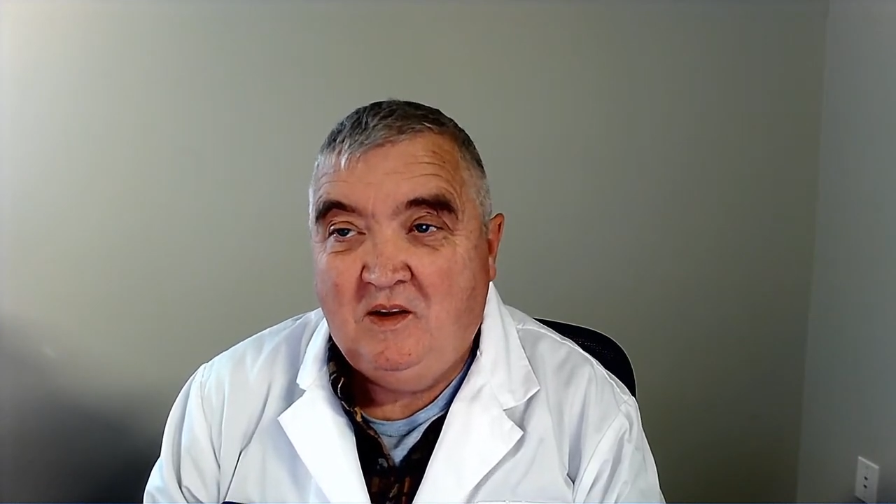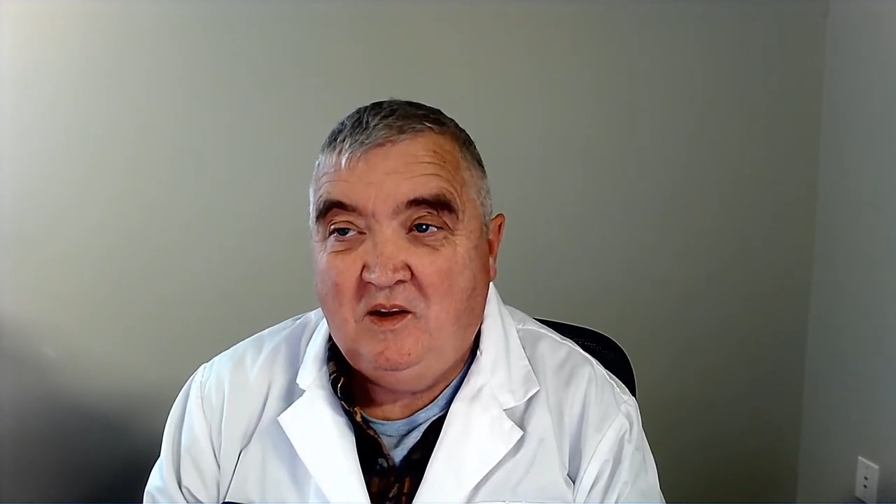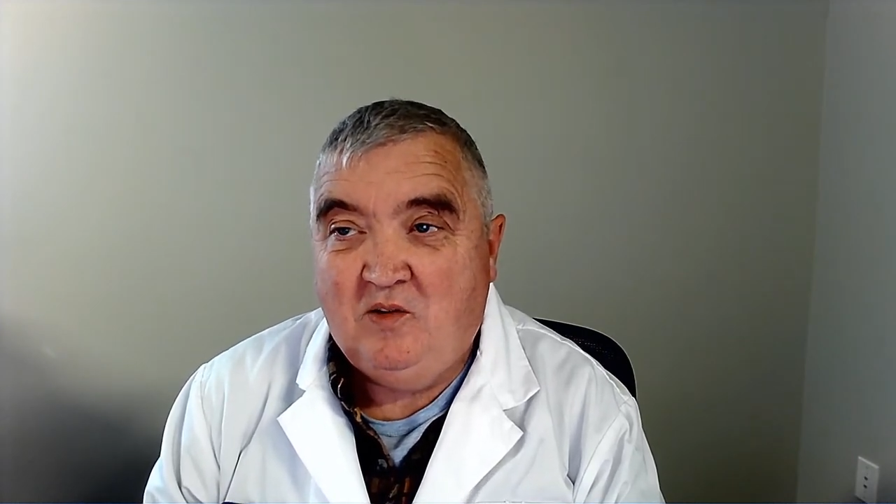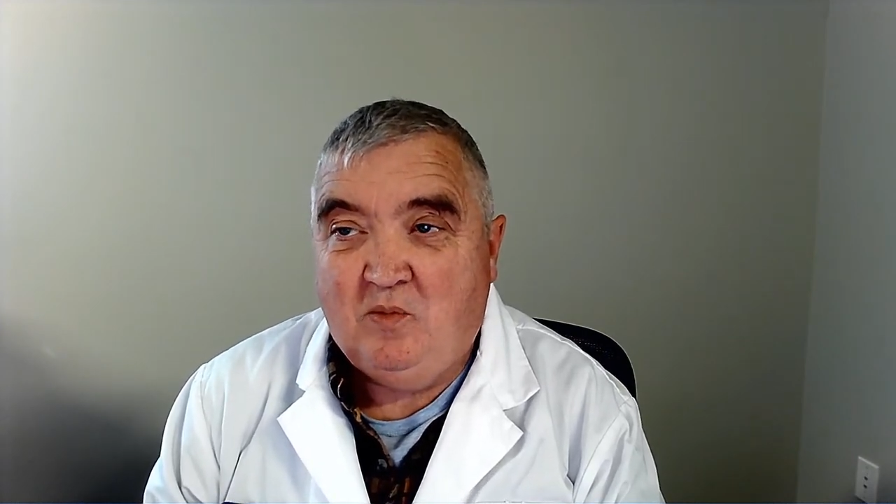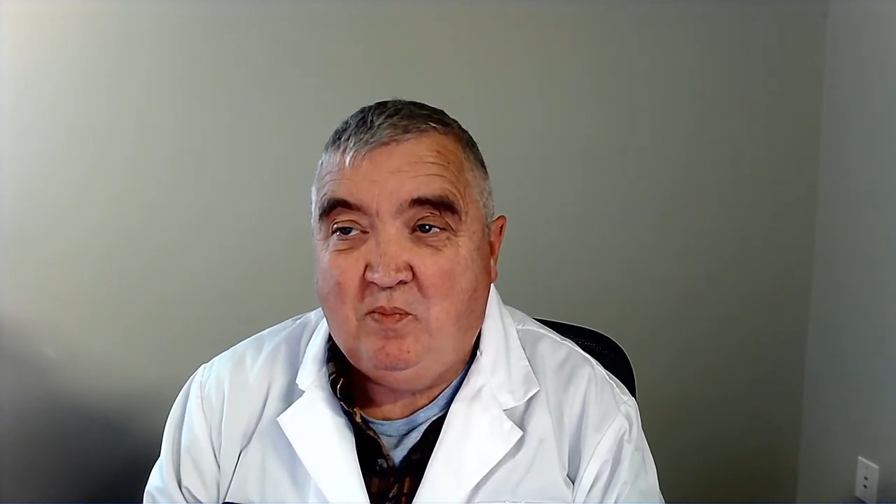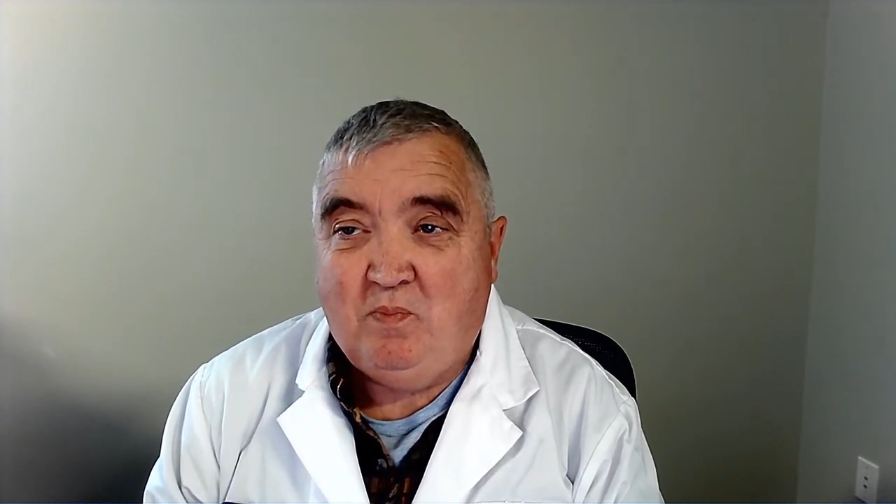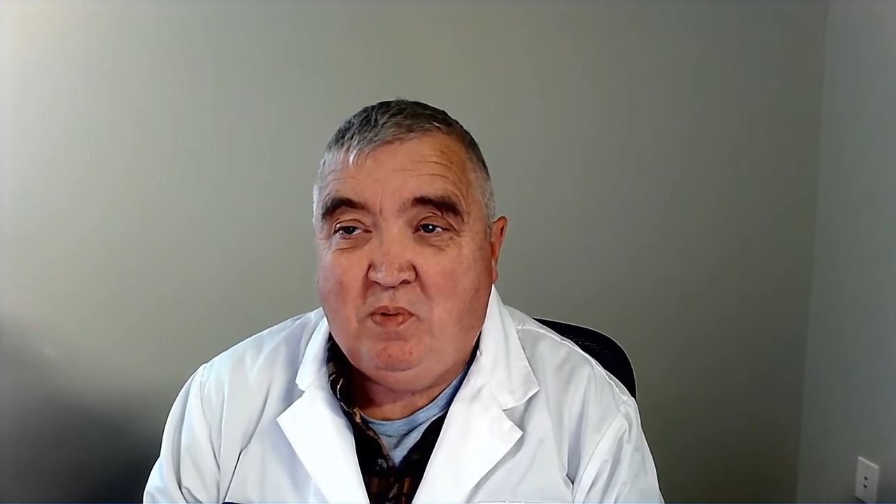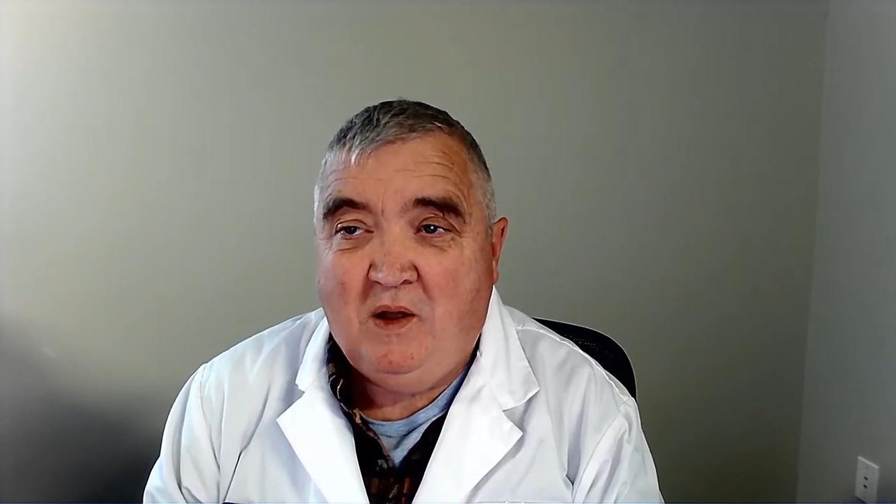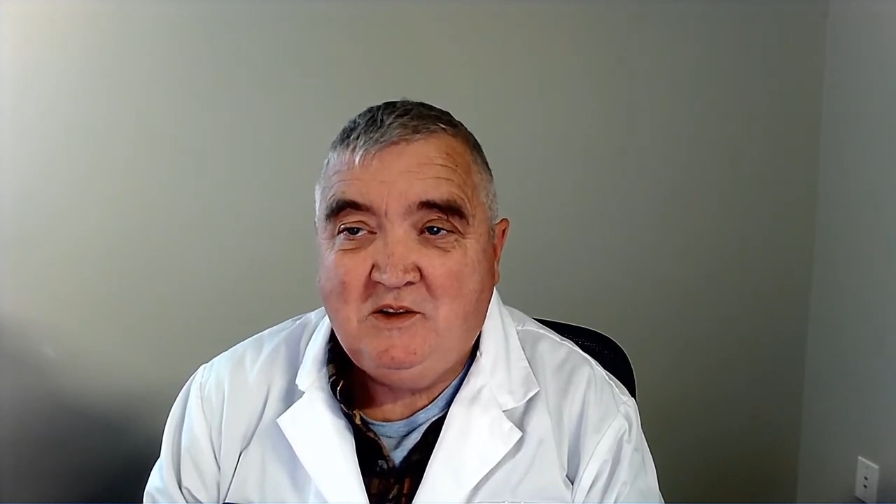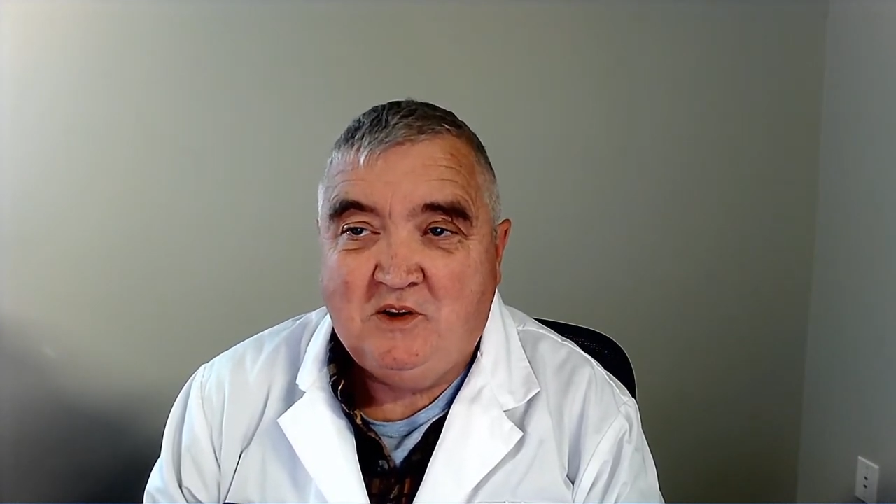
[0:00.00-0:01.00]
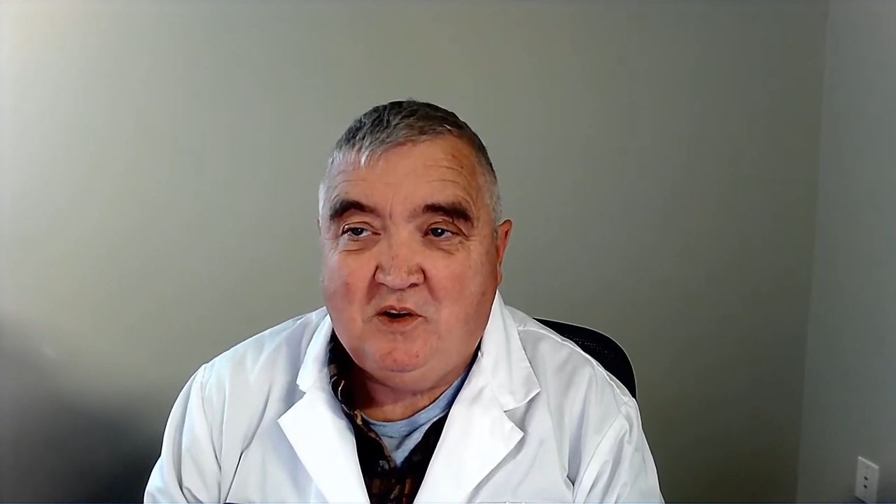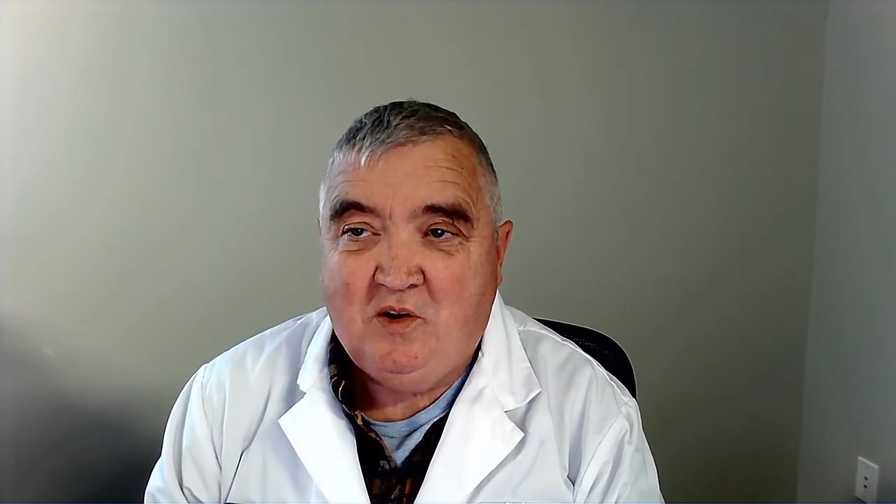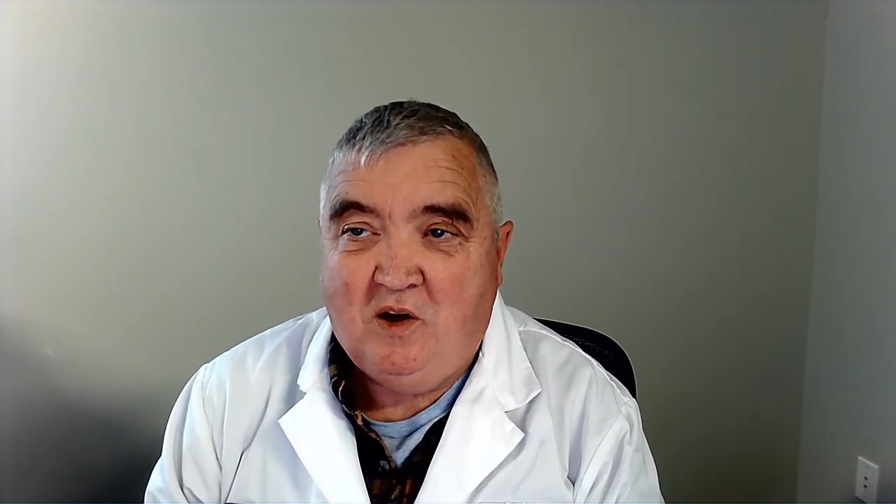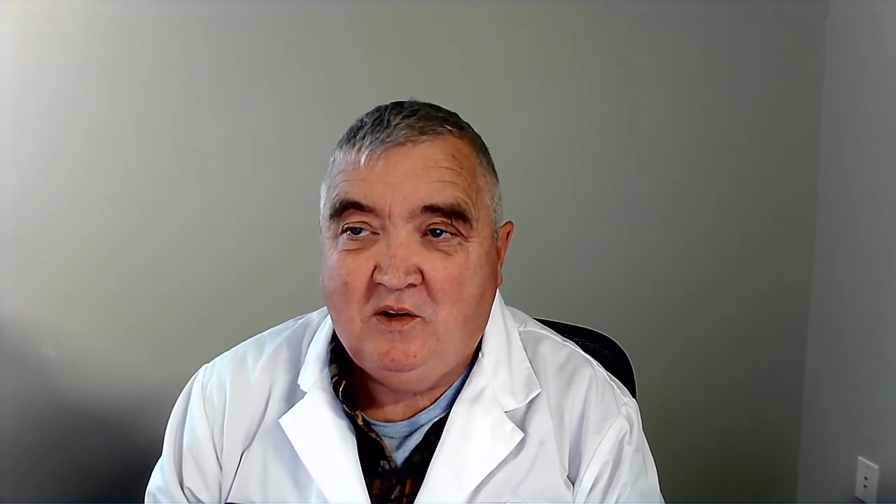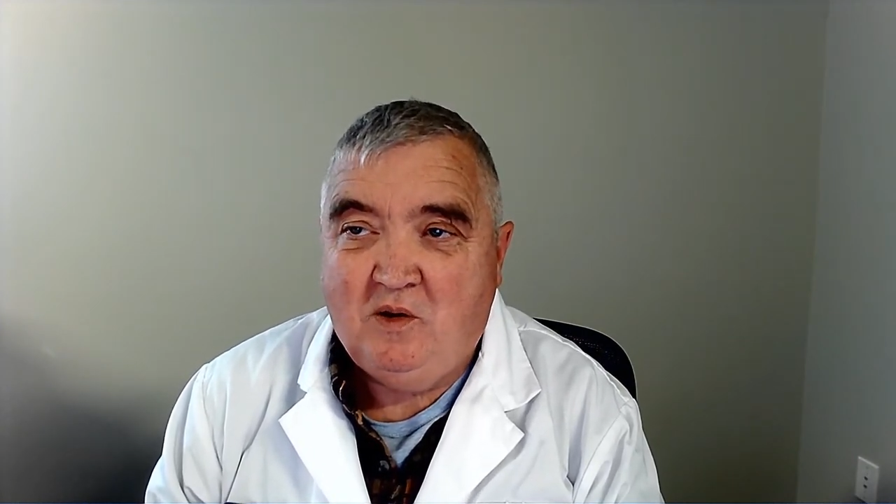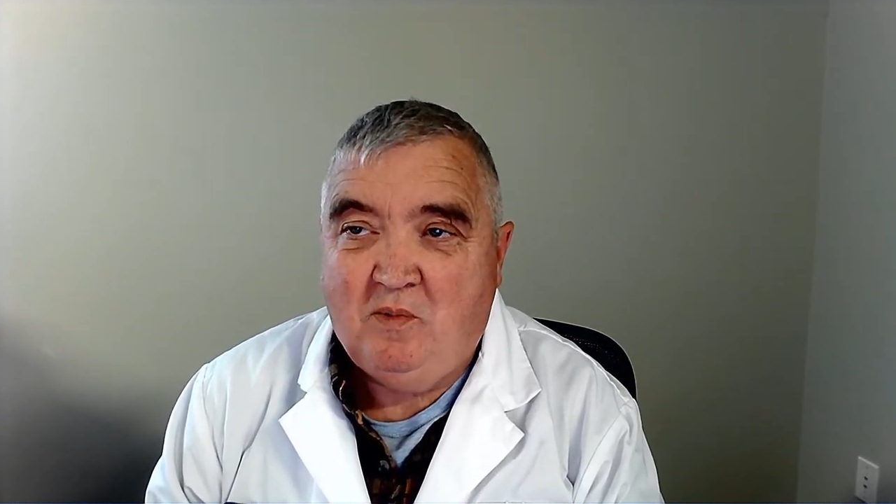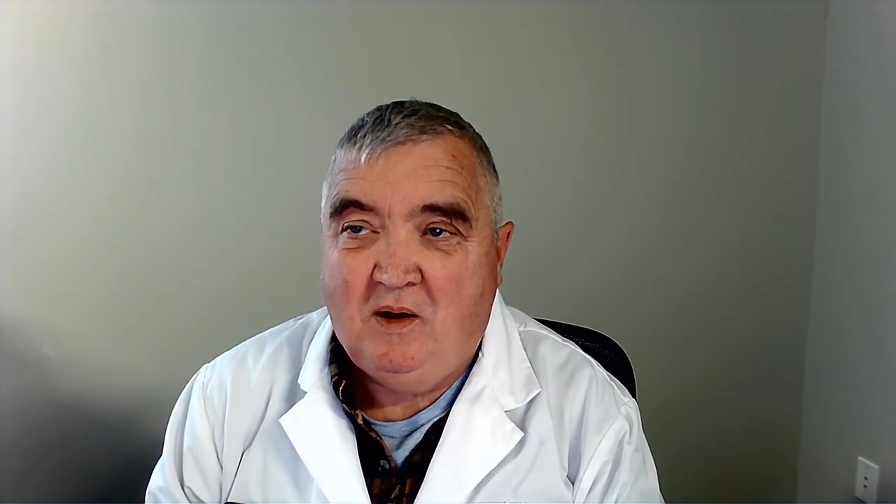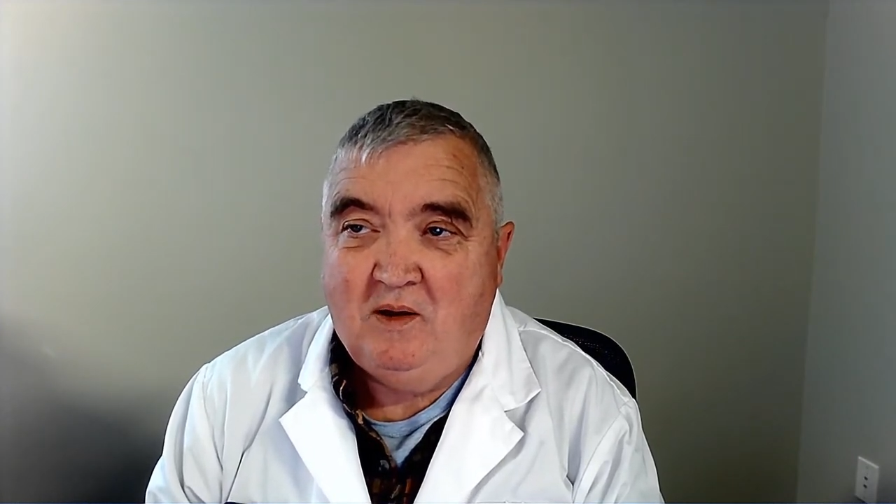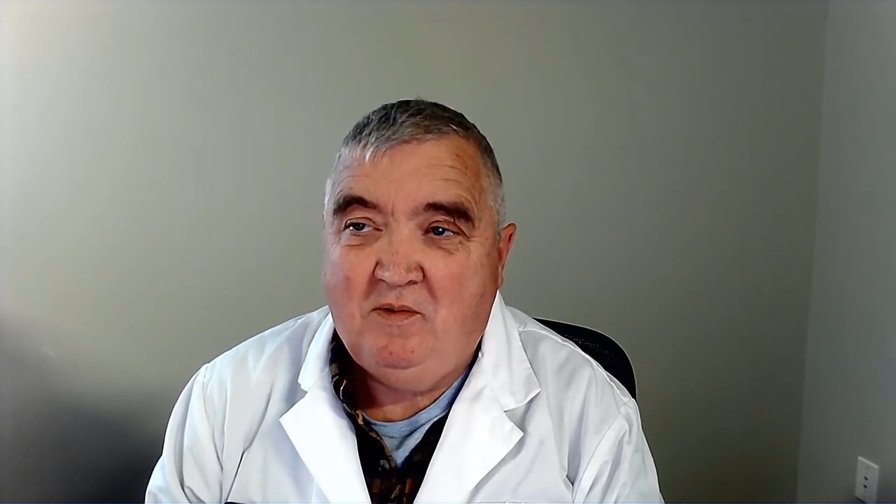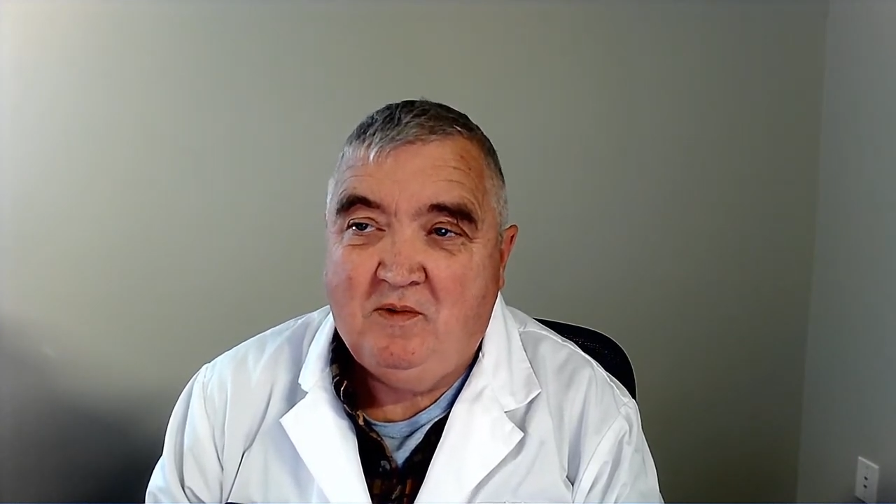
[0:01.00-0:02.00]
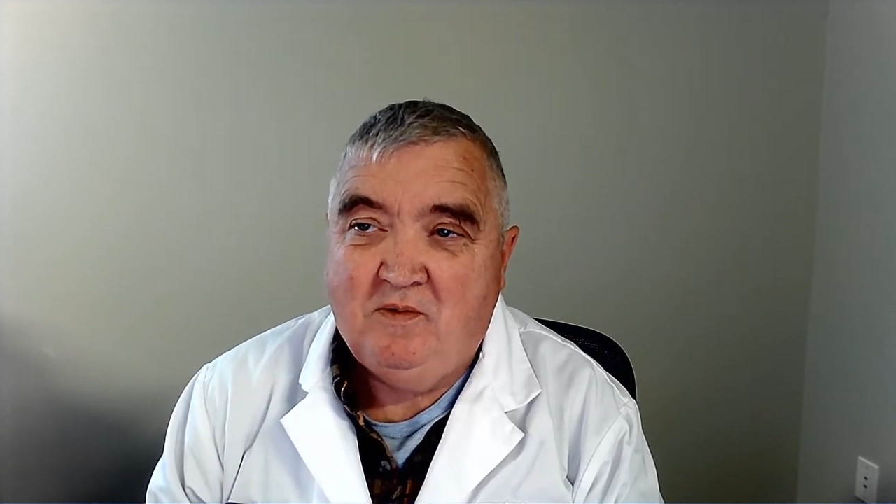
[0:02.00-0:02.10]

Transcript: It's a pleasure to talk to my